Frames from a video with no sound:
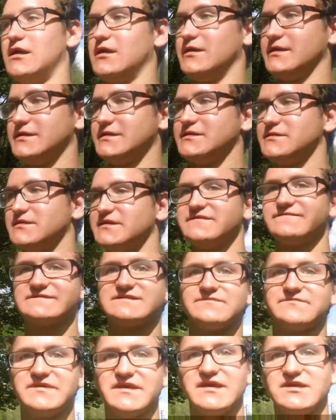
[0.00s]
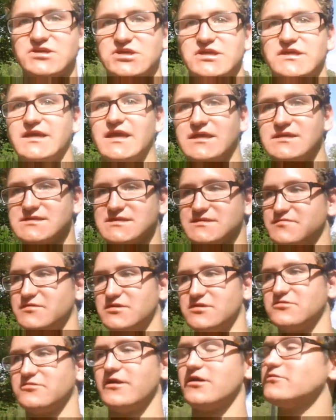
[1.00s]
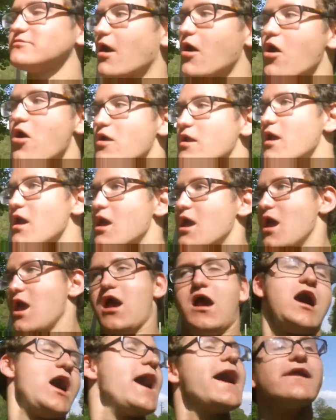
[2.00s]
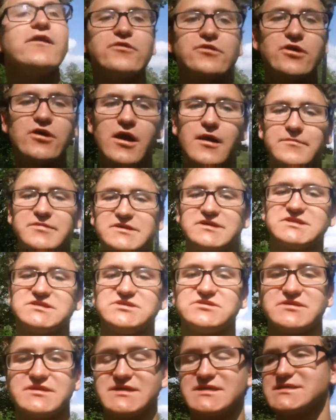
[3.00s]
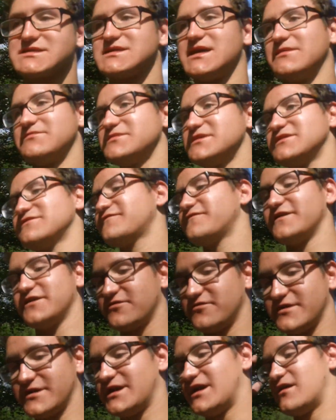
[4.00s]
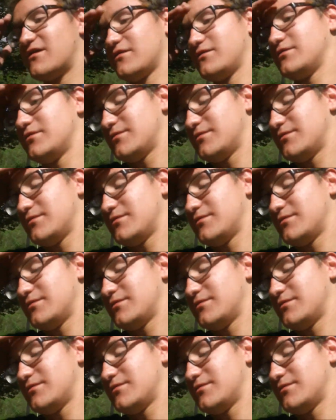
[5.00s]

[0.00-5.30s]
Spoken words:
He leaves the beach, he ends up on a railroad. I don't know how I'm gonna do this. I'm gonna figure it out.